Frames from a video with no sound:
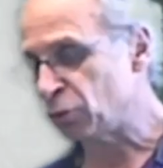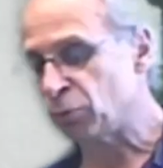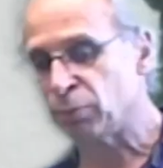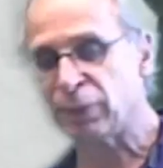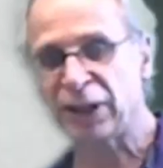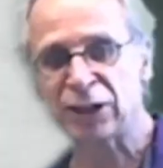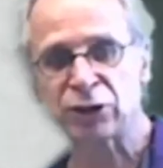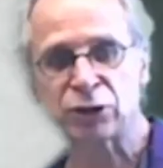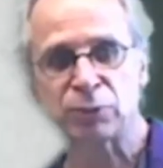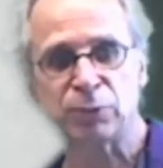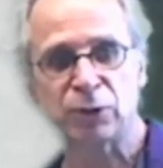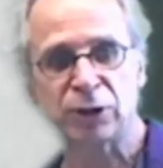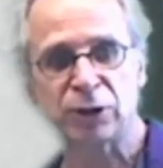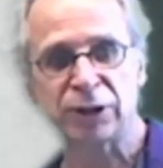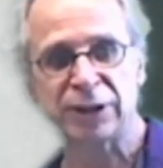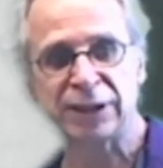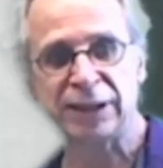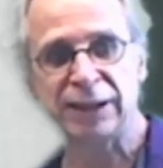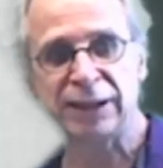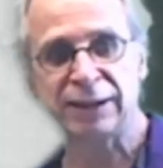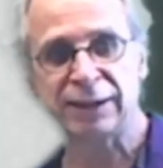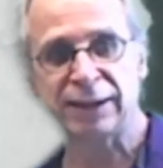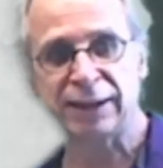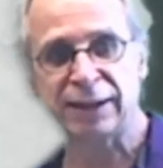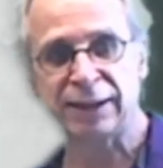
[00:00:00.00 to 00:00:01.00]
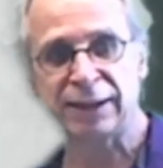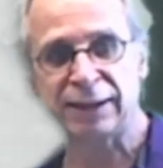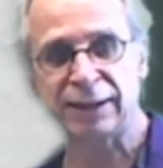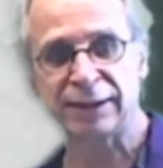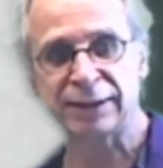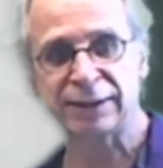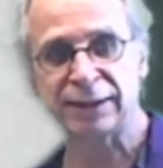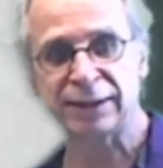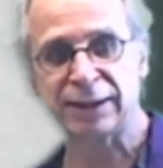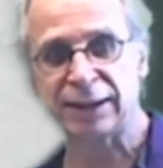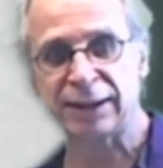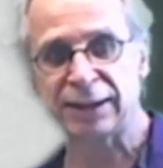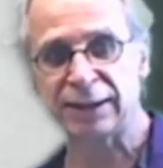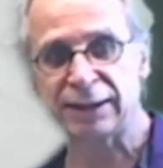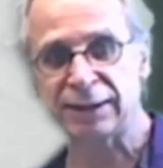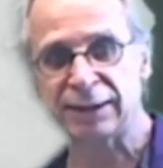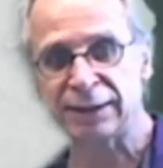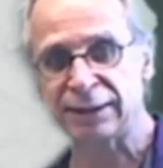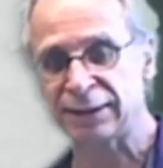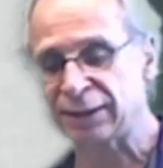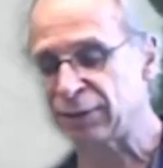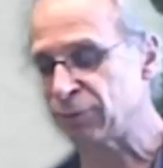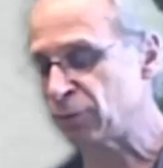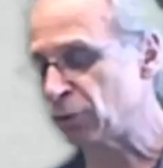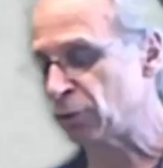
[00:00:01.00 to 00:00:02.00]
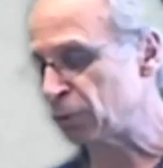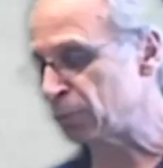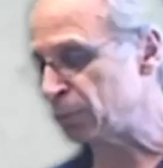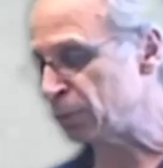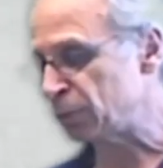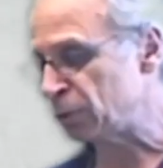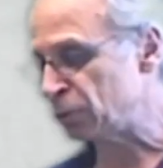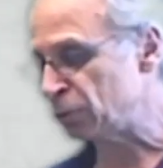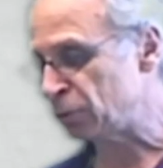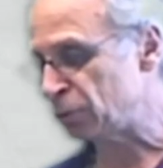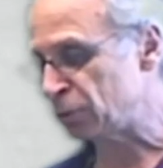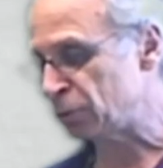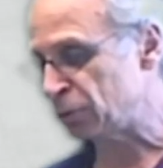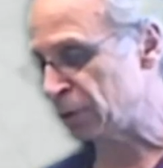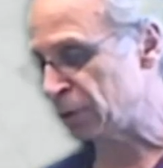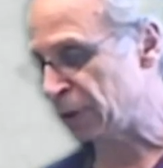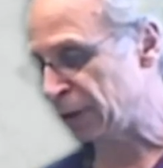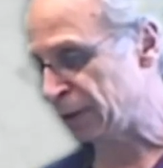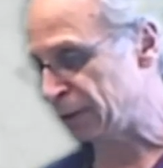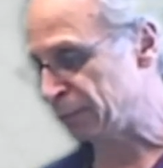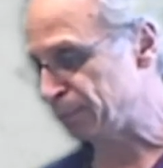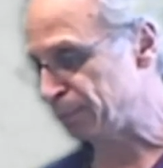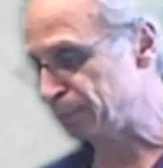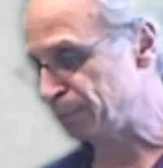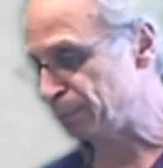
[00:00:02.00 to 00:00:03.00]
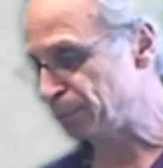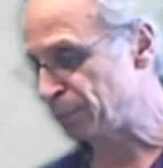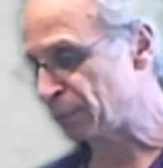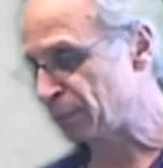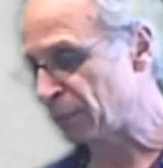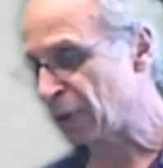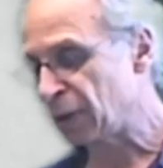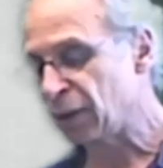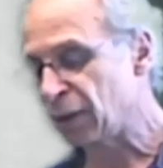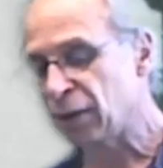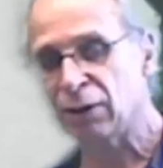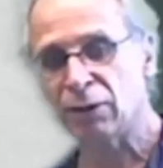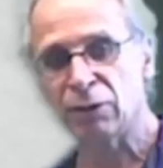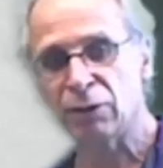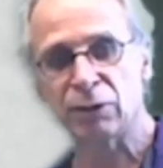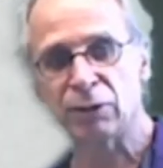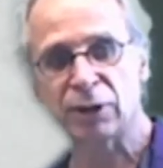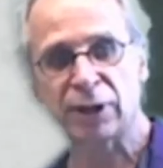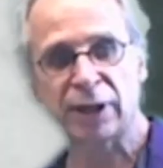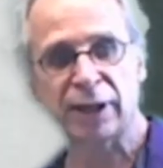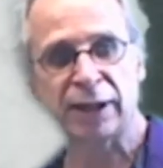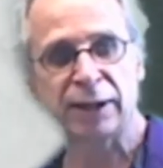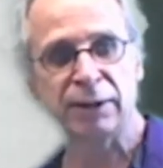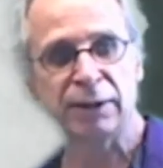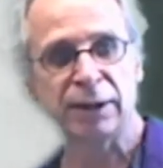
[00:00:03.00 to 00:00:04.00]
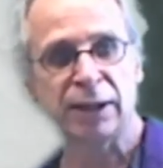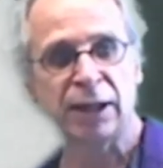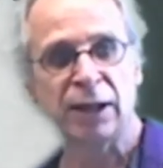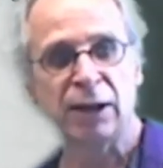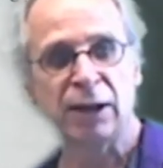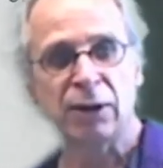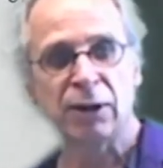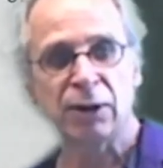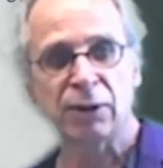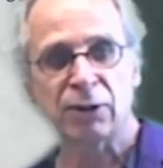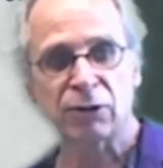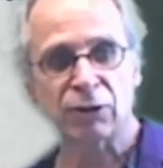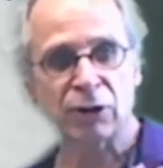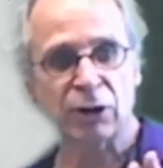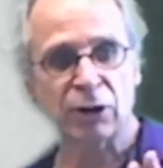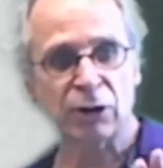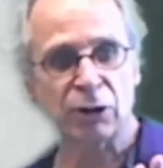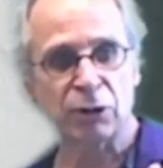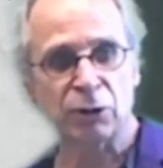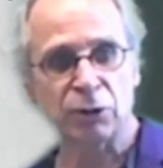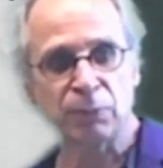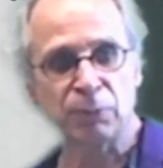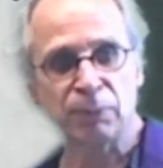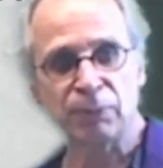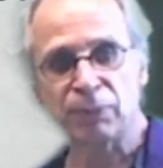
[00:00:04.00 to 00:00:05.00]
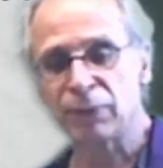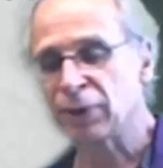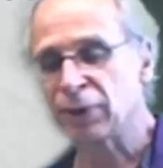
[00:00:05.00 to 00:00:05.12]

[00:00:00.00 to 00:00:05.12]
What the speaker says: much more details than what we do today. Okay, so